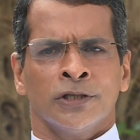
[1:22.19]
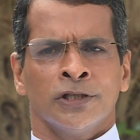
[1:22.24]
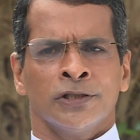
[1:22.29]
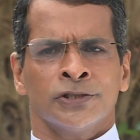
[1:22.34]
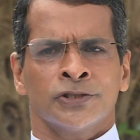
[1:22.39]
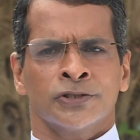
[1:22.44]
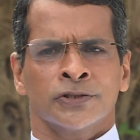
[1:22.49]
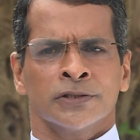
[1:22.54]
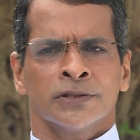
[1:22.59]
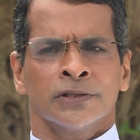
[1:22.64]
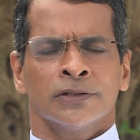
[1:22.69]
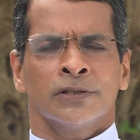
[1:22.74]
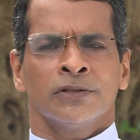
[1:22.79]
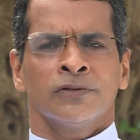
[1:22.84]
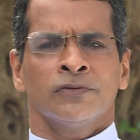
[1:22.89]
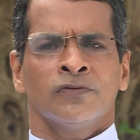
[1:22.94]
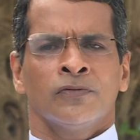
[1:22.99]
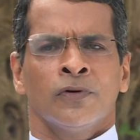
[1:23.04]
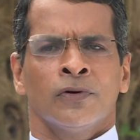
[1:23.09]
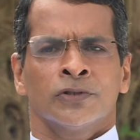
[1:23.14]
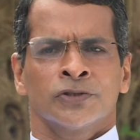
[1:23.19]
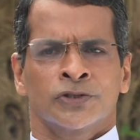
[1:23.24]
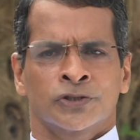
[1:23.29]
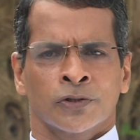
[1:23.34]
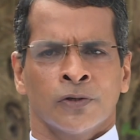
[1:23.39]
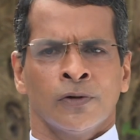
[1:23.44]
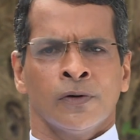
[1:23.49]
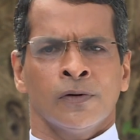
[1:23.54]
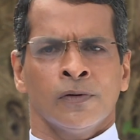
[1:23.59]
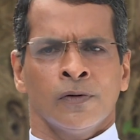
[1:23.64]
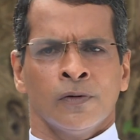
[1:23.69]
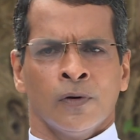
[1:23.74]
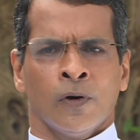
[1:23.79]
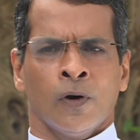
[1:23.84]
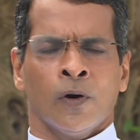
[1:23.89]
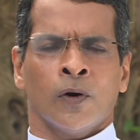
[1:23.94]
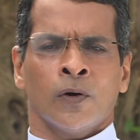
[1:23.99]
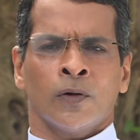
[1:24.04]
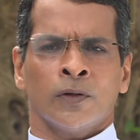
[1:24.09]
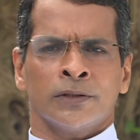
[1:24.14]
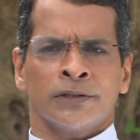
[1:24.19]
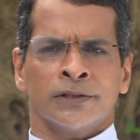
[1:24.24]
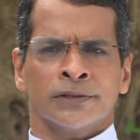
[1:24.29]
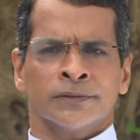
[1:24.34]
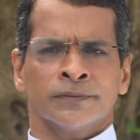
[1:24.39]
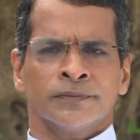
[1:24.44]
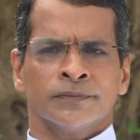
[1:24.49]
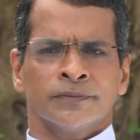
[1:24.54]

is so old."